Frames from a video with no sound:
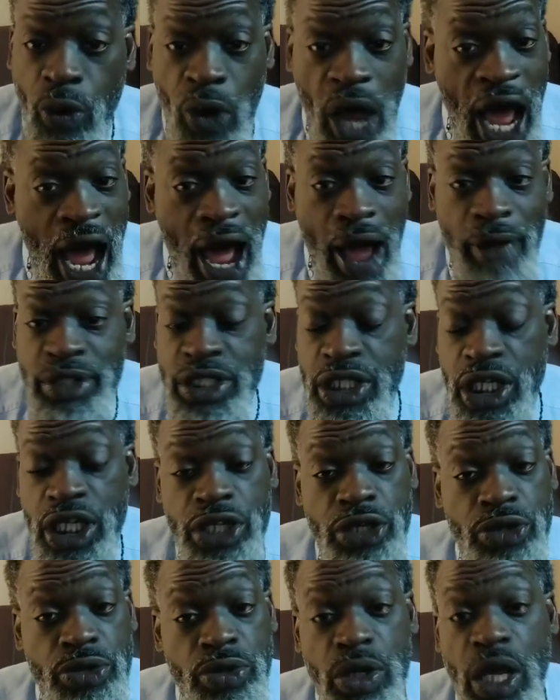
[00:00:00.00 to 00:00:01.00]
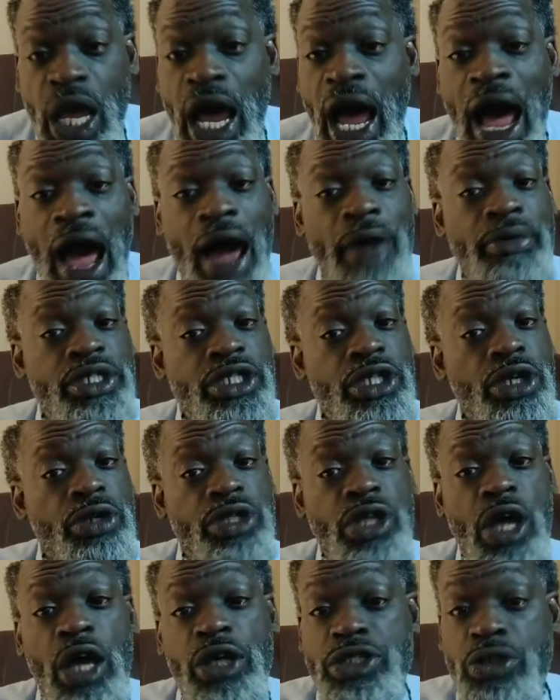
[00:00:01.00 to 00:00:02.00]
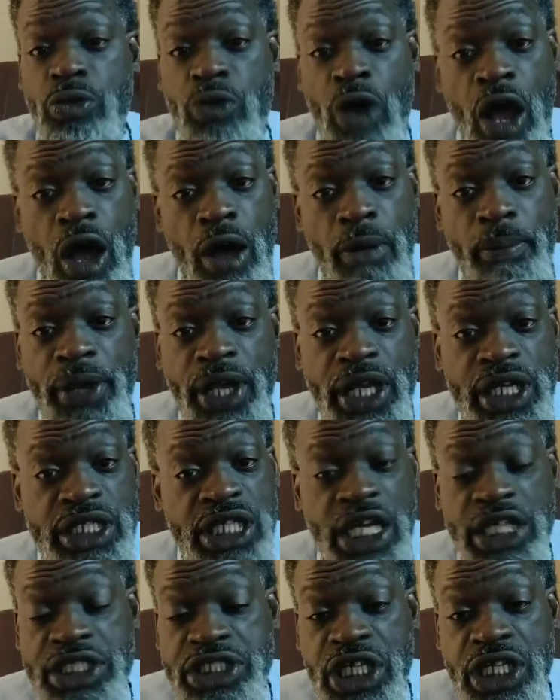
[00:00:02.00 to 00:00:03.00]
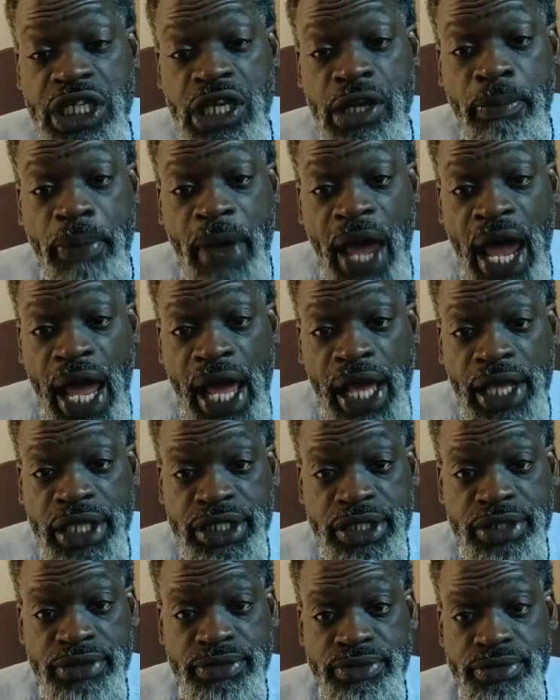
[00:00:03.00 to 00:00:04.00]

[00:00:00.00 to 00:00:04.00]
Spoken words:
Well, obviously your thoughts are wrong because that shit didn't pass.